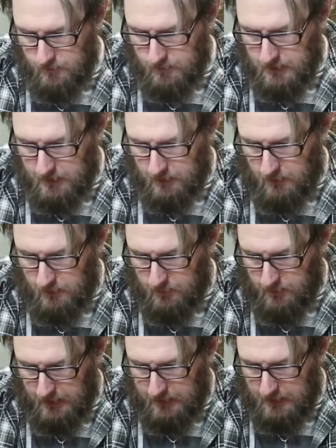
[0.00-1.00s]
don't know,
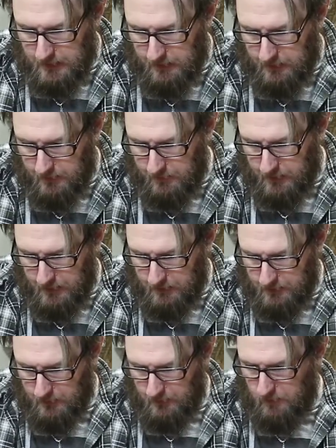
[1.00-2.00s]
anti-theft
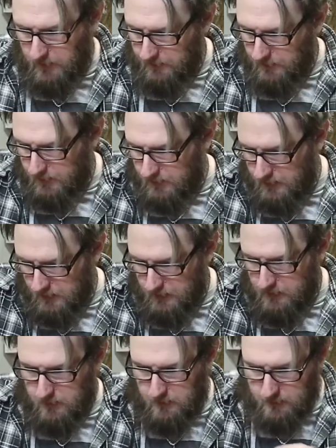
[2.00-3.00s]
things or whatever these
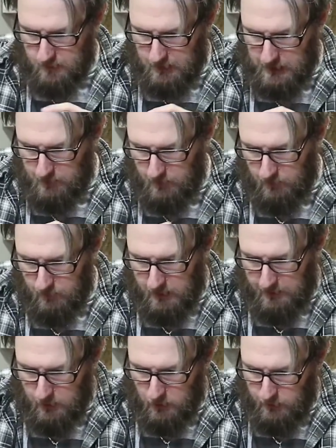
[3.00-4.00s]
things do to keep you from
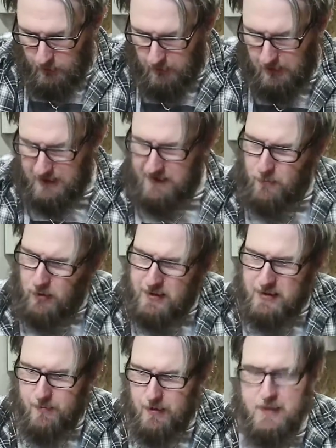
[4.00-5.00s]
being able to open the box. I'm
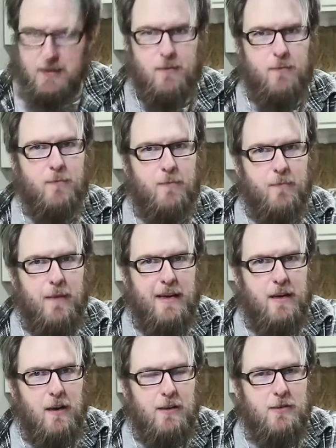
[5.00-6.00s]
really surprised the
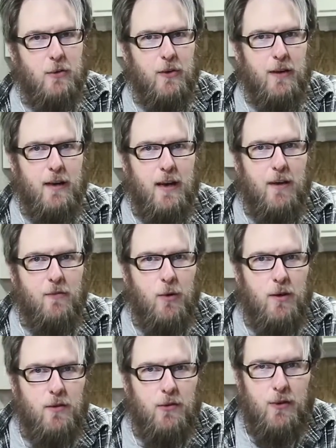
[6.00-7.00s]
main console didn't have
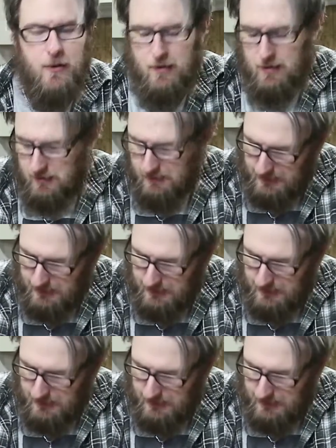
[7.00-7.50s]
one of those on there.